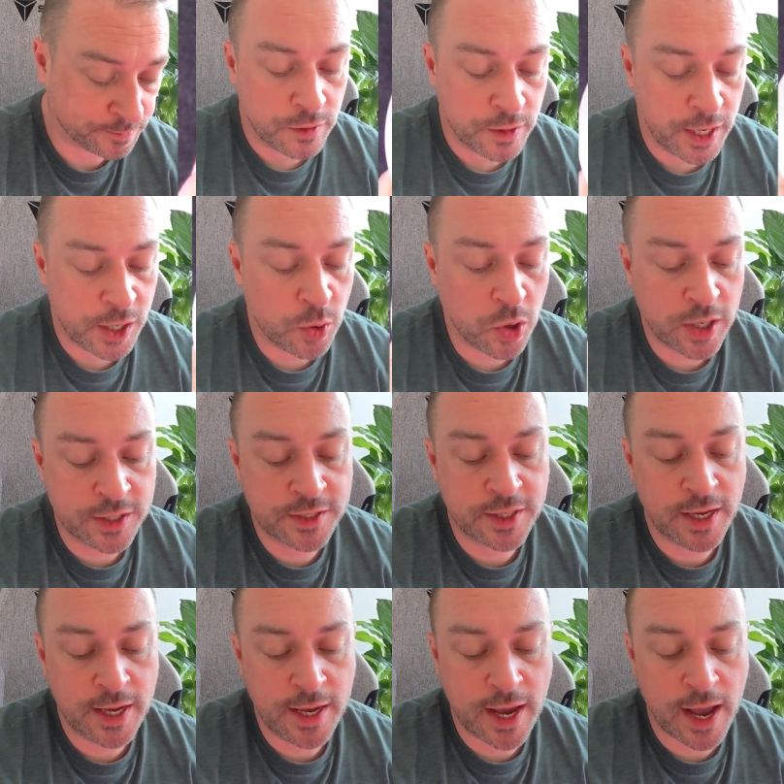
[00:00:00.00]
The
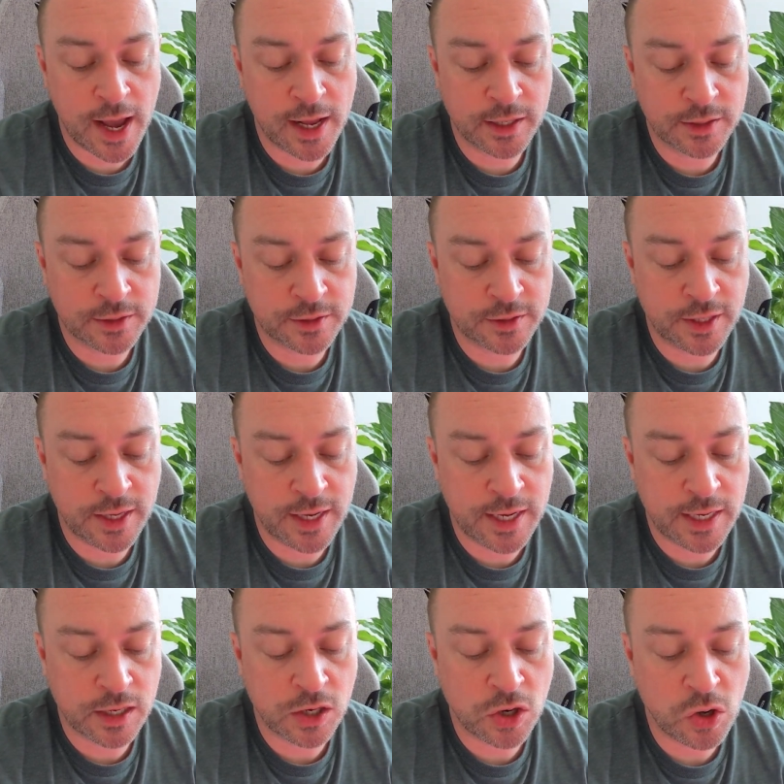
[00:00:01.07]
quality and
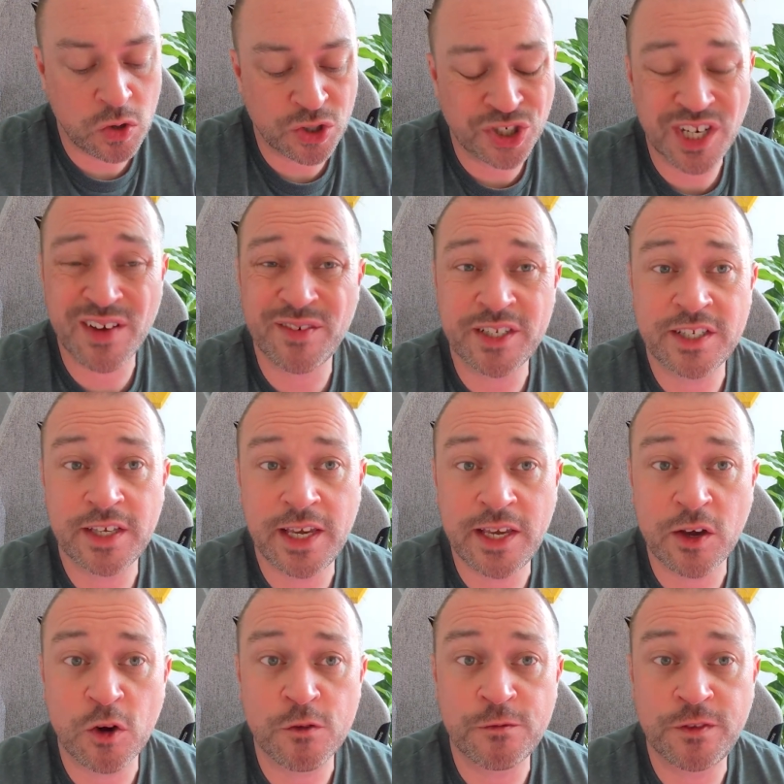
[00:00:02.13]
the longevity
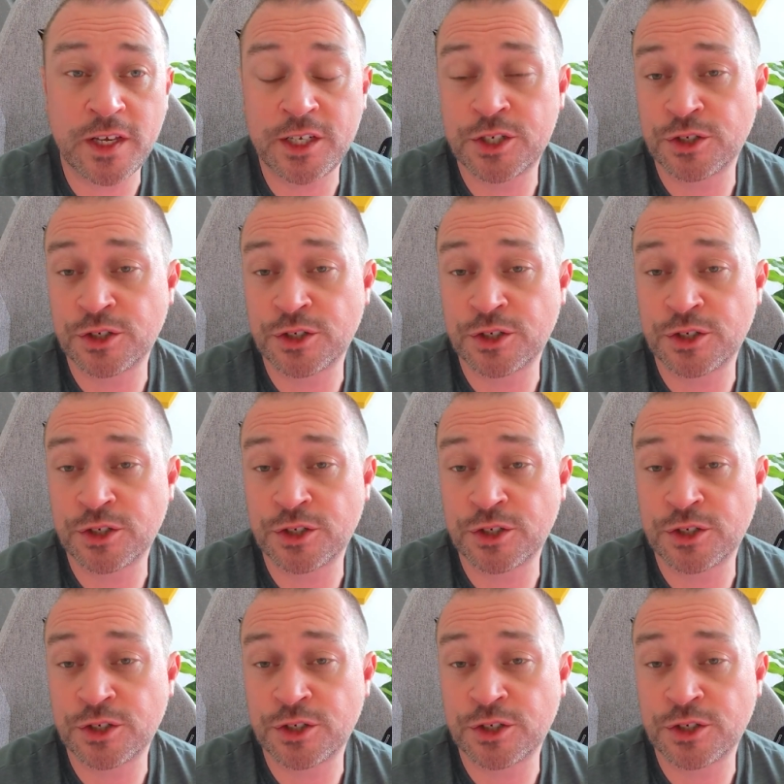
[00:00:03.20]
of these